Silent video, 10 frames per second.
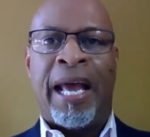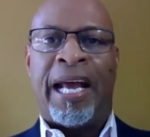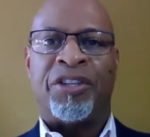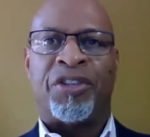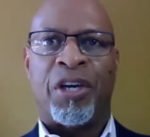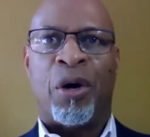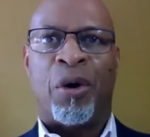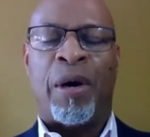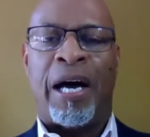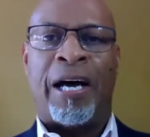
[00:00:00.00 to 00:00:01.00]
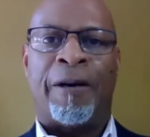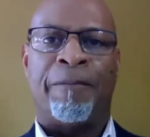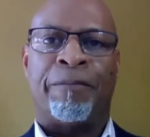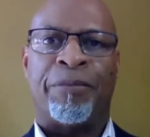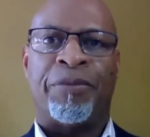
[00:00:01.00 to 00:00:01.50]
And so um,
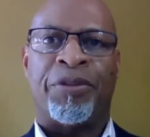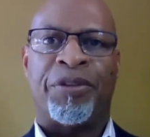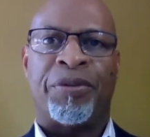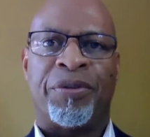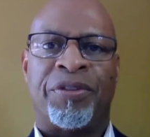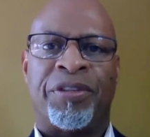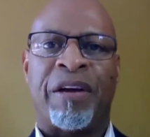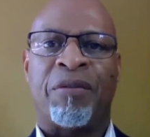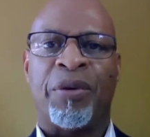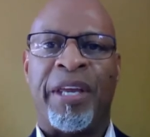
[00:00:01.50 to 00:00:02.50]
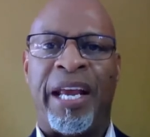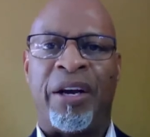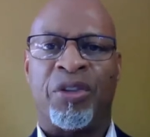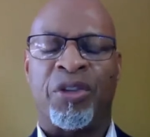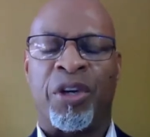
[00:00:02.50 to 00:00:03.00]
several
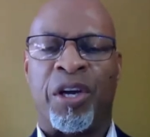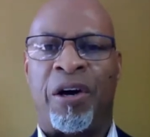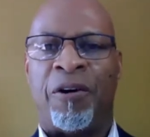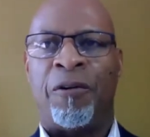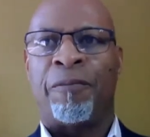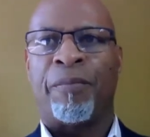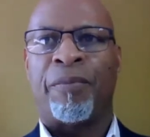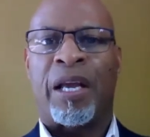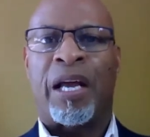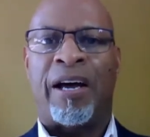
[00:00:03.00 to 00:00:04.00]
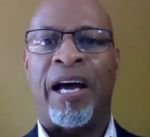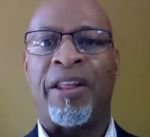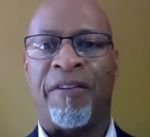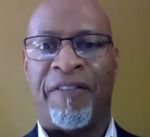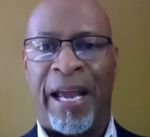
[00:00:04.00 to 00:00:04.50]
years ago, Uh,
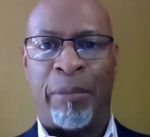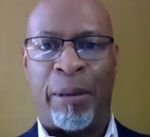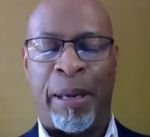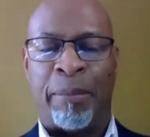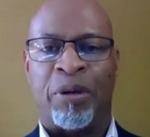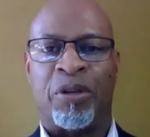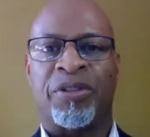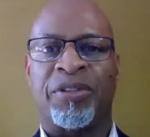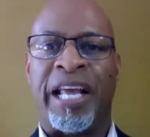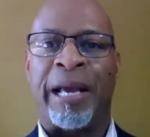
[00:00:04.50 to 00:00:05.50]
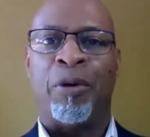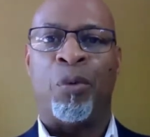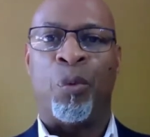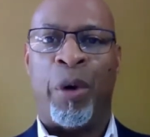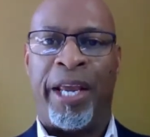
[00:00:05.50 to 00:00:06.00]
other family members, Thamma
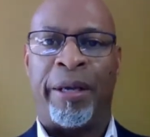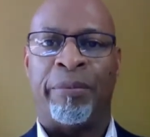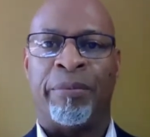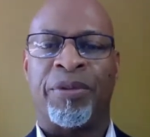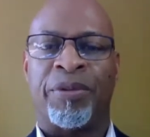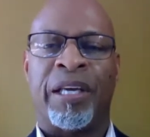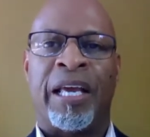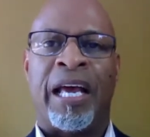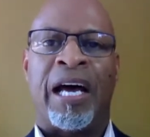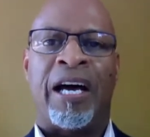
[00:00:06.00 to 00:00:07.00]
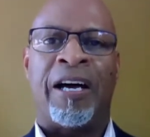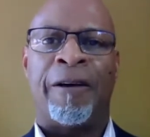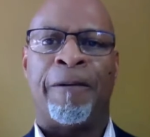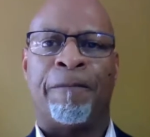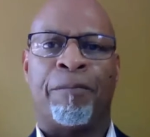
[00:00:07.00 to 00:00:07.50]
Williams,
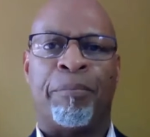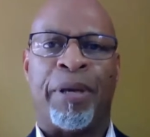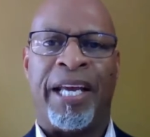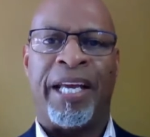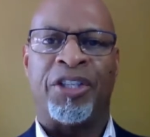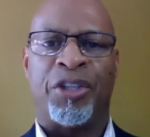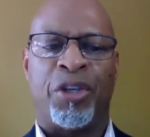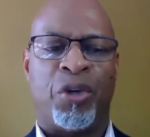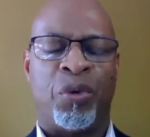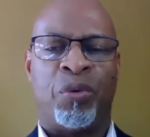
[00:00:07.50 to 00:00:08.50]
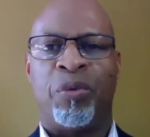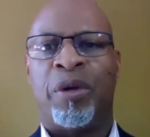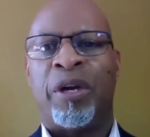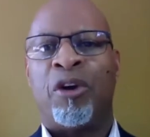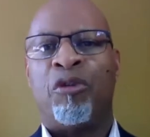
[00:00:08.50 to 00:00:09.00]
um, began to
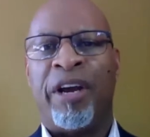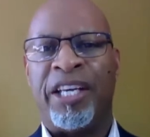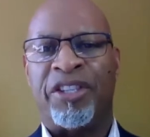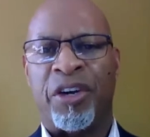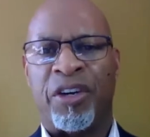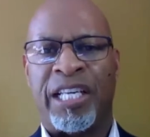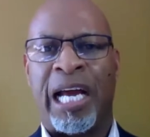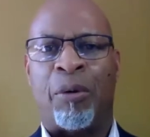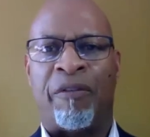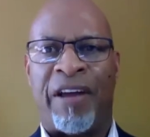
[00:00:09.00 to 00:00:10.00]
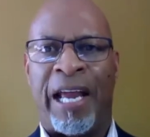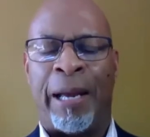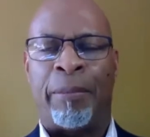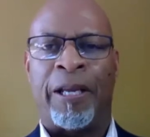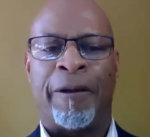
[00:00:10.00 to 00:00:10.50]
research our
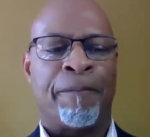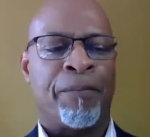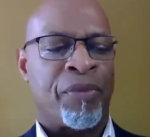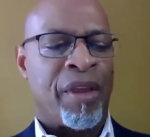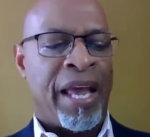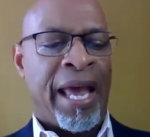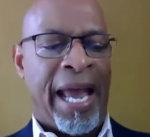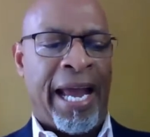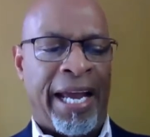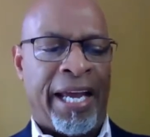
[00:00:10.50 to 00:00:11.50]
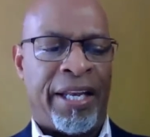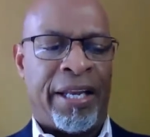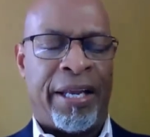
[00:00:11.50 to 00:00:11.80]
family, and